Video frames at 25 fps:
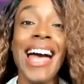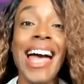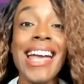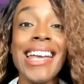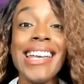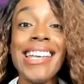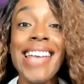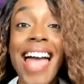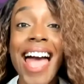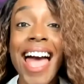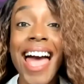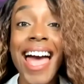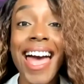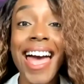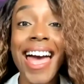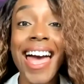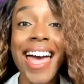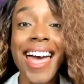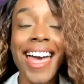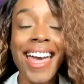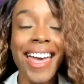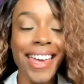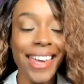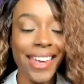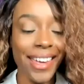
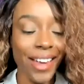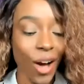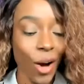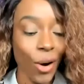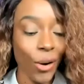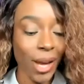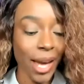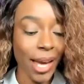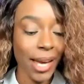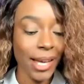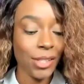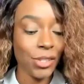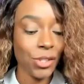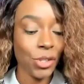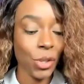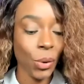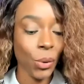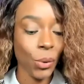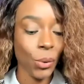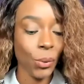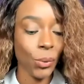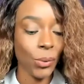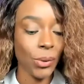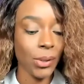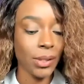Yay. Okay,
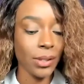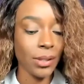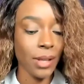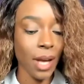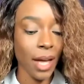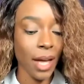so yeah,